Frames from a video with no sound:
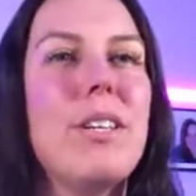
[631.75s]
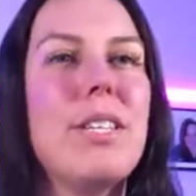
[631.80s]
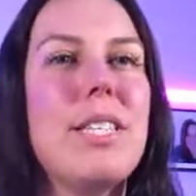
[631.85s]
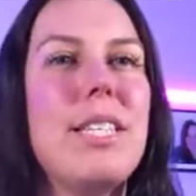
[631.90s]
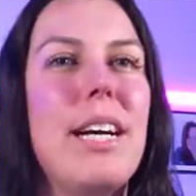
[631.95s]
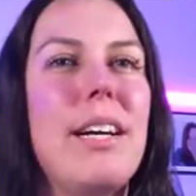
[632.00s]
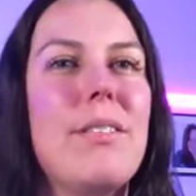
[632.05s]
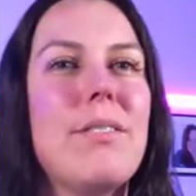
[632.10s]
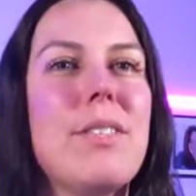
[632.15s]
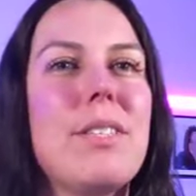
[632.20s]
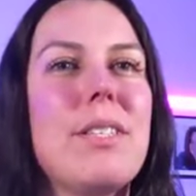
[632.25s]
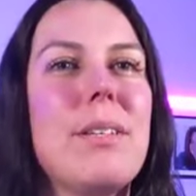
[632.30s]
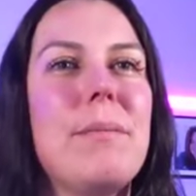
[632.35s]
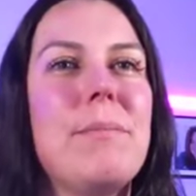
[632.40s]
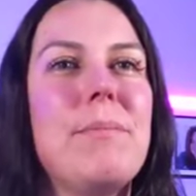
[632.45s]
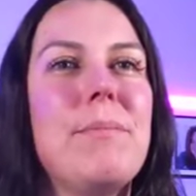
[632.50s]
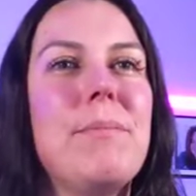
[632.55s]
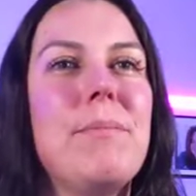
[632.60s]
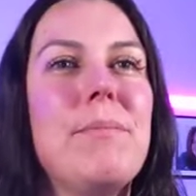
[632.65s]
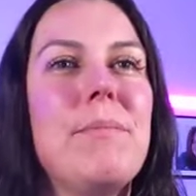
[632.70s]
ourselves.
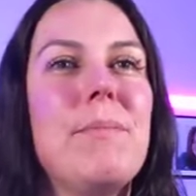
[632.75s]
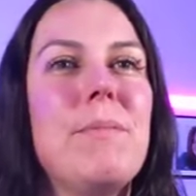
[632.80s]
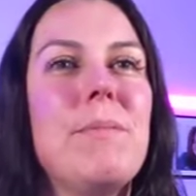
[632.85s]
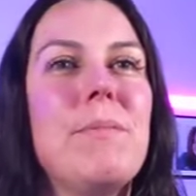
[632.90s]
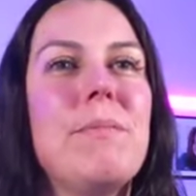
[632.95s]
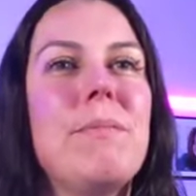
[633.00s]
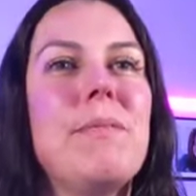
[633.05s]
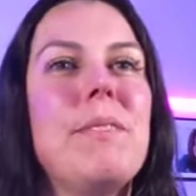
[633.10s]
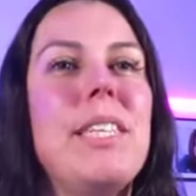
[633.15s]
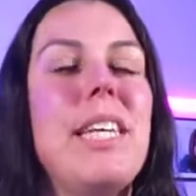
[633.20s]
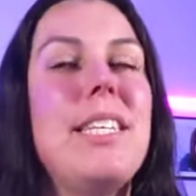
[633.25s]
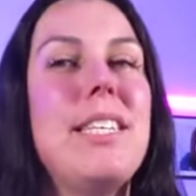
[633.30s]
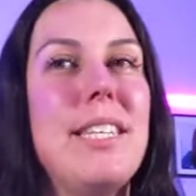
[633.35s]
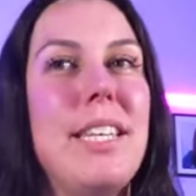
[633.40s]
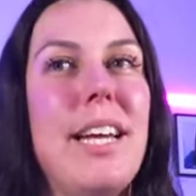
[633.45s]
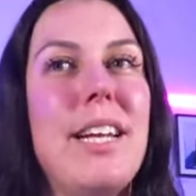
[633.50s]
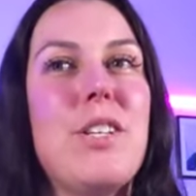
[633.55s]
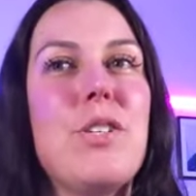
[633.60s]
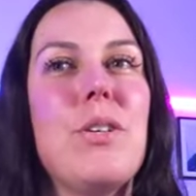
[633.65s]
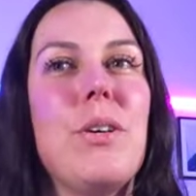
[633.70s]
Isn't
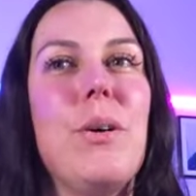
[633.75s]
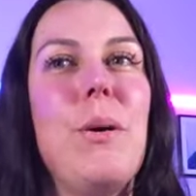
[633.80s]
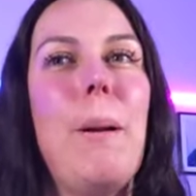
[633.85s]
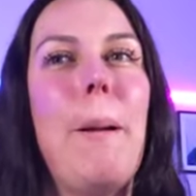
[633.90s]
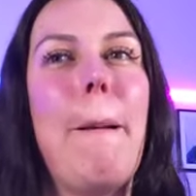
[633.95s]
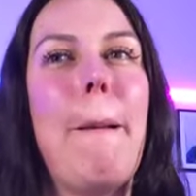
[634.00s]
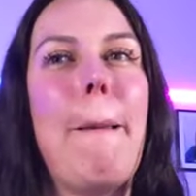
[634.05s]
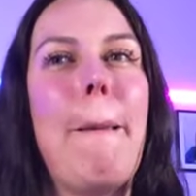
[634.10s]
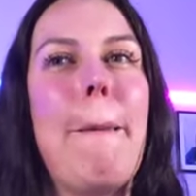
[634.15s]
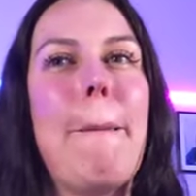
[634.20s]
that true?